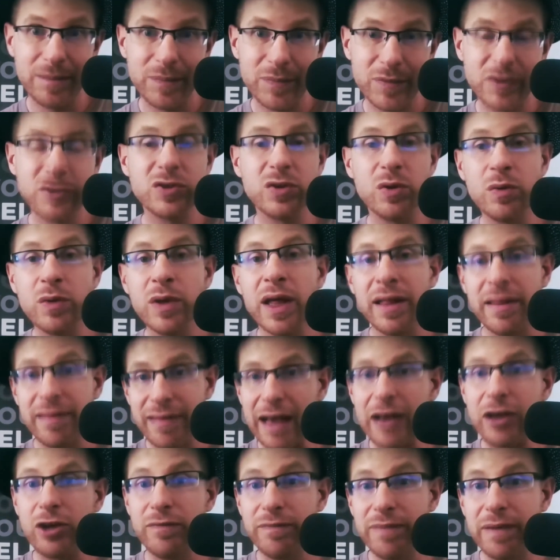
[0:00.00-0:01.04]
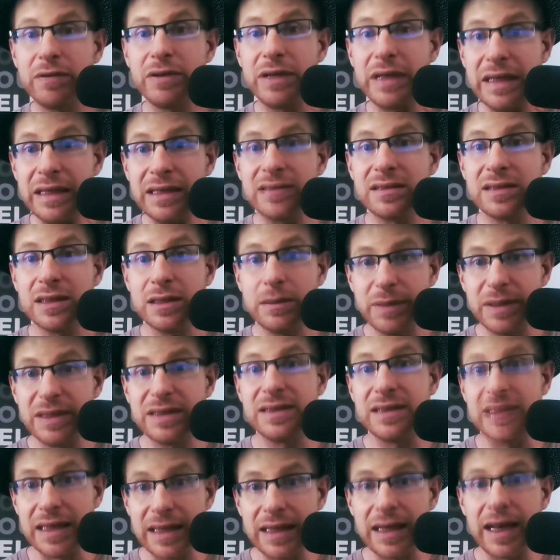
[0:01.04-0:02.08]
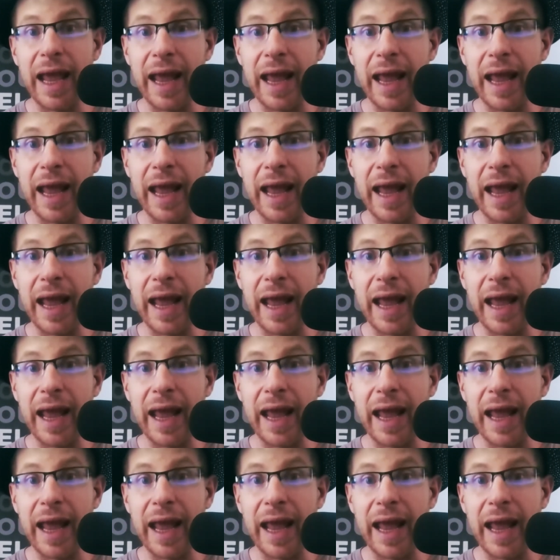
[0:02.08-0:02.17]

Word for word: And so that could very easily be seen,